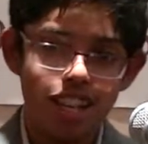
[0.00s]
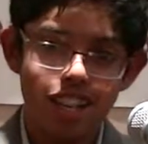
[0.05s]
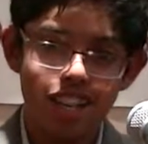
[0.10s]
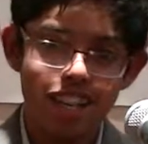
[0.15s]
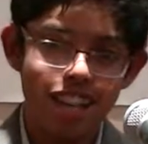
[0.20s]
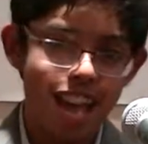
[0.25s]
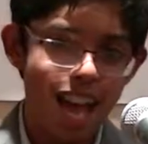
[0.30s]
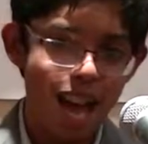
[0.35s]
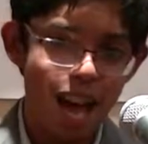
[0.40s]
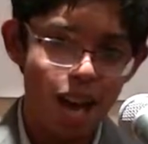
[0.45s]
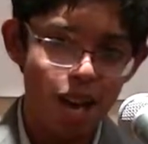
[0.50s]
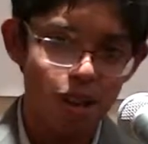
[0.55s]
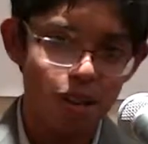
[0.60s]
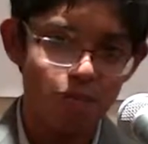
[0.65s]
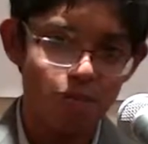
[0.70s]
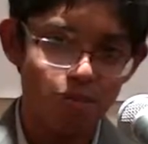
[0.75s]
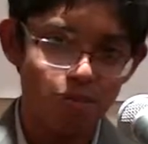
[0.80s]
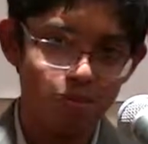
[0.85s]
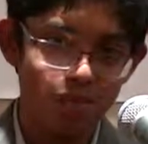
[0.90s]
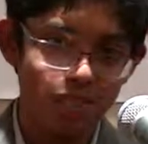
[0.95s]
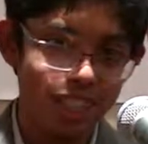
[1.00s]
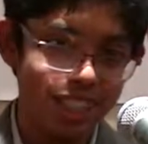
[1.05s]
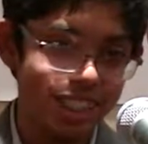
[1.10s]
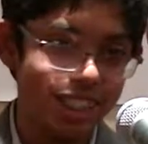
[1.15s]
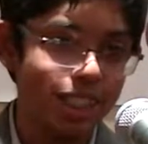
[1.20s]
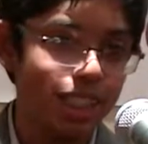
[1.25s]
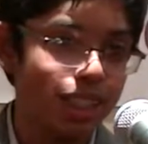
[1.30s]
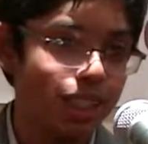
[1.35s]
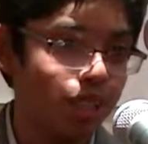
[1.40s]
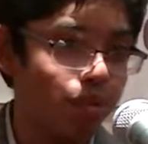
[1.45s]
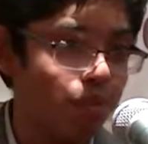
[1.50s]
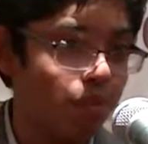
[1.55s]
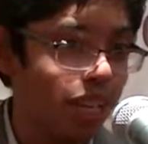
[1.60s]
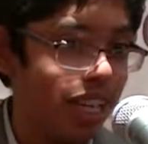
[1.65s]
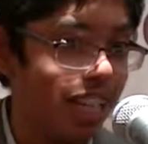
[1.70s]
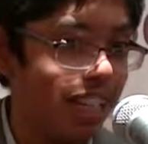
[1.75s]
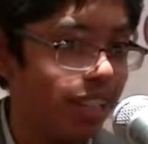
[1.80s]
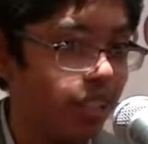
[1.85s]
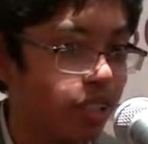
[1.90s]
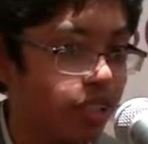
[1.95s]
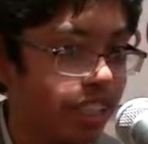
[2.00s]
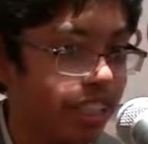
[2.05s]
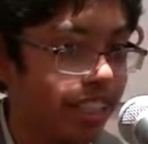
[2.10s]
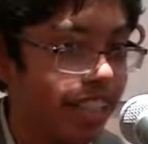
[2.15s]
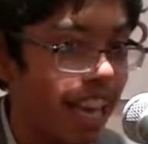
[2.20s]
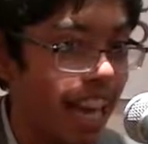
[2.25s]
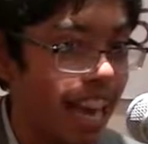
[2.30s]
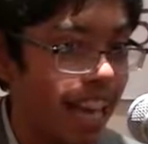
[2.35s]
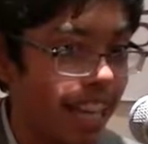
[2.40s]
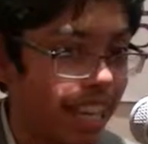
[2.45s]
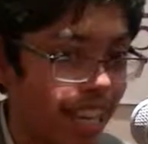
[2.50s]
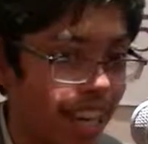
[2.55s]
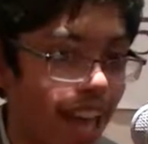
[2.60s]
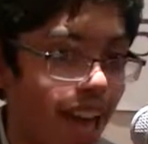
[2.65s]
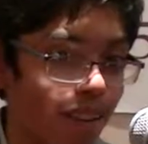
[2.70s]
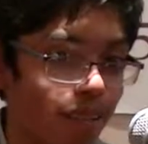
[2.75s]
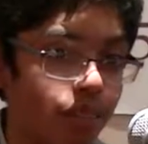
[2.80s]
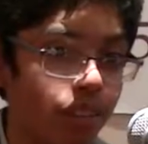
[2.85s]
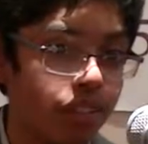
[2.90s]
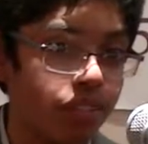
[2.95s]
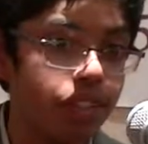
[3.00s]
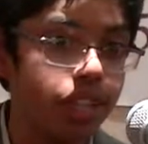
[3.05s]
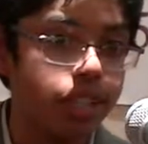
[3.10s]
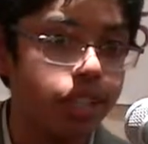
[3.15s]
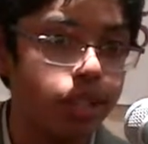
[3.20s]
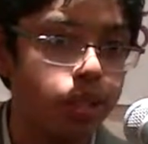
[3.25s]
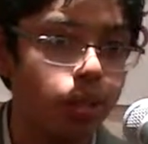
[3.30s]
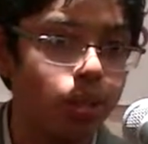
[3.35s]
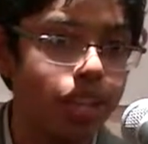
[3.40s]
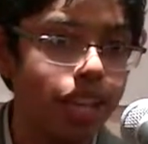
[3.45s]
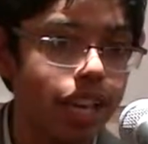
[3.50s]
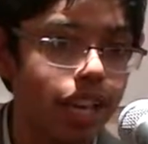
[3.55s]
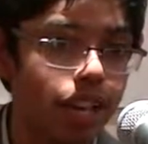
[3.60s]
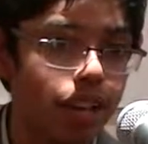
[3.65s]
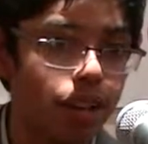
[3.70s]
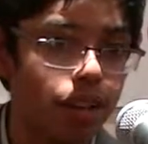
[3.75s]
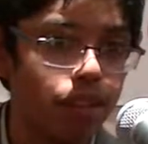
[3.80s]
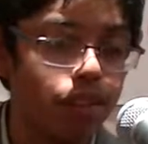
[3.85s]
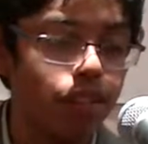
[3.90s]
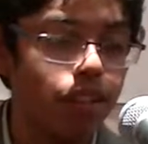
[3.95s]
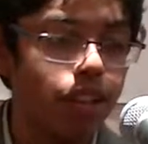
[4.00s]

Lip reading: Now, this doesn't mean you should take every risk you think of.